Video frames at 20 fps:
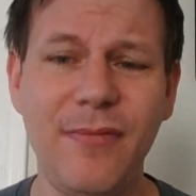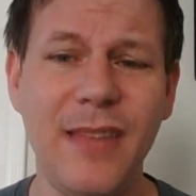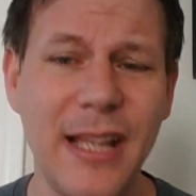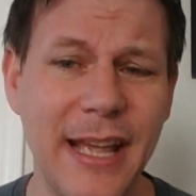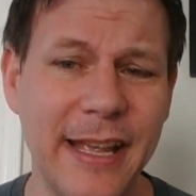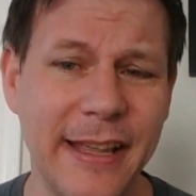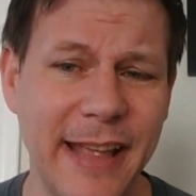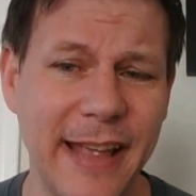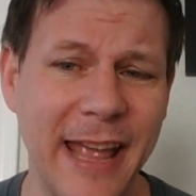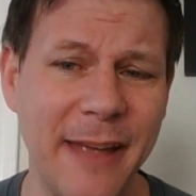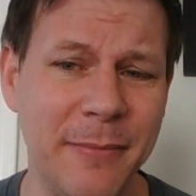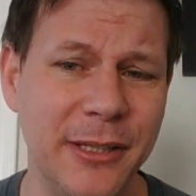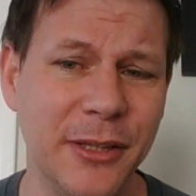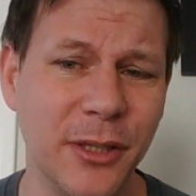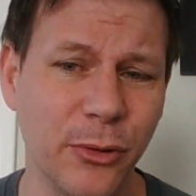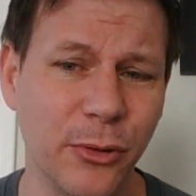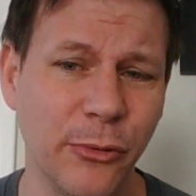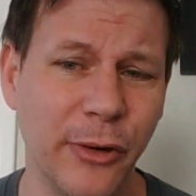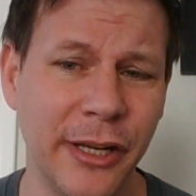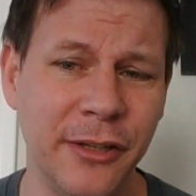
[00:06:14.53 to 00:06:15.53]
and gave me
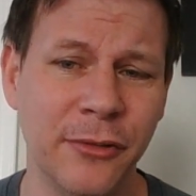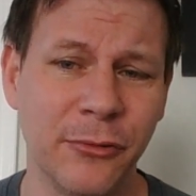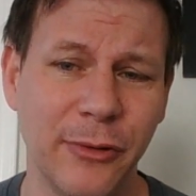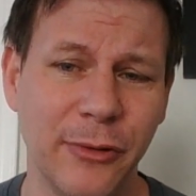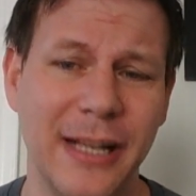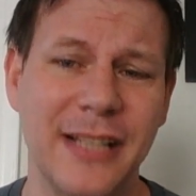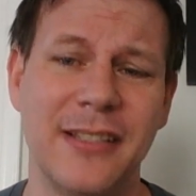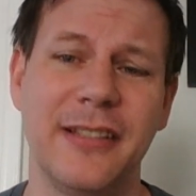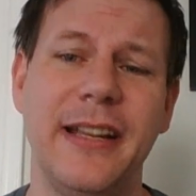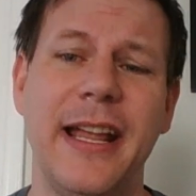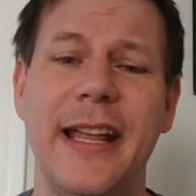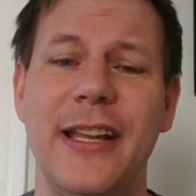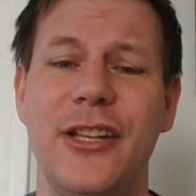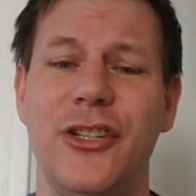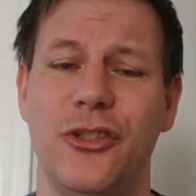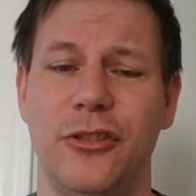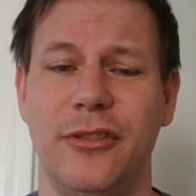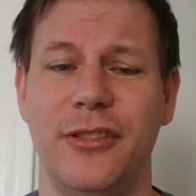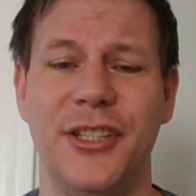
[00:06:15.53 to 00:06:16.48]
the written resignation.